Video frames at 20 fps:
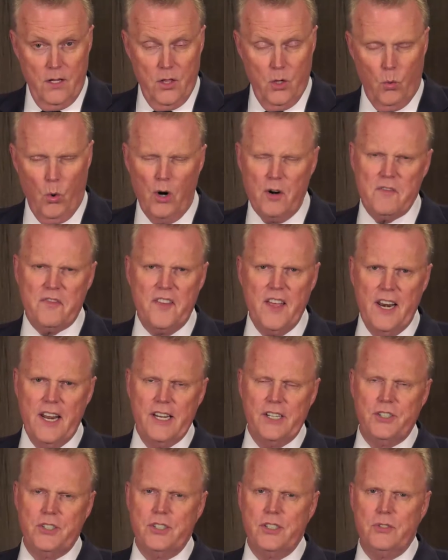The word
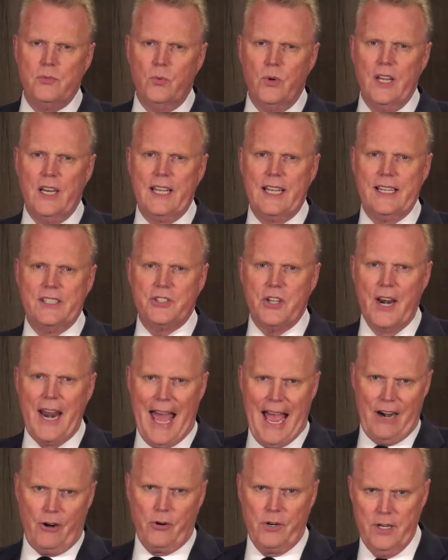finish really is an
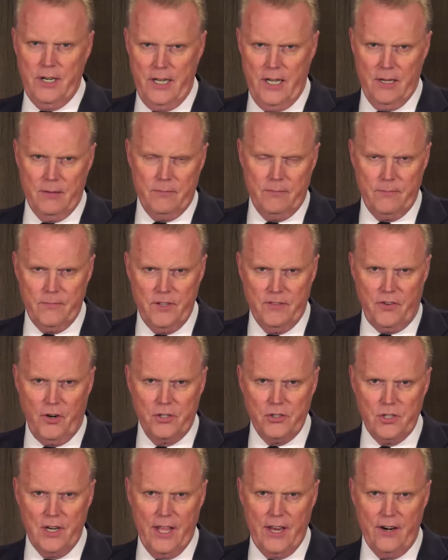acronym. The
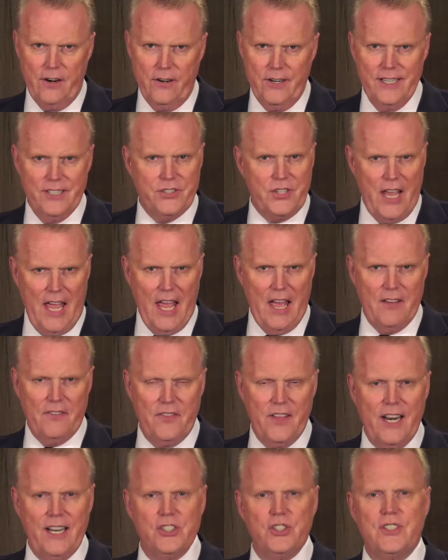first letter is
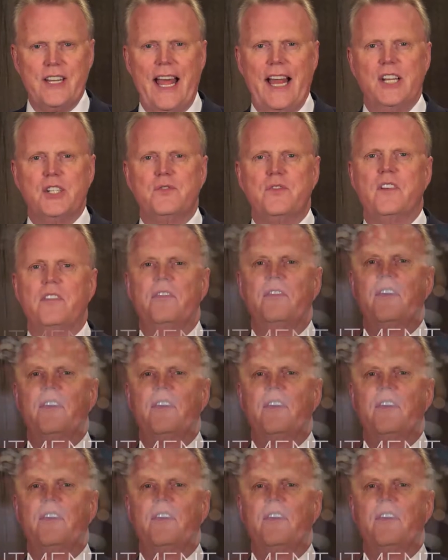F, and it stands for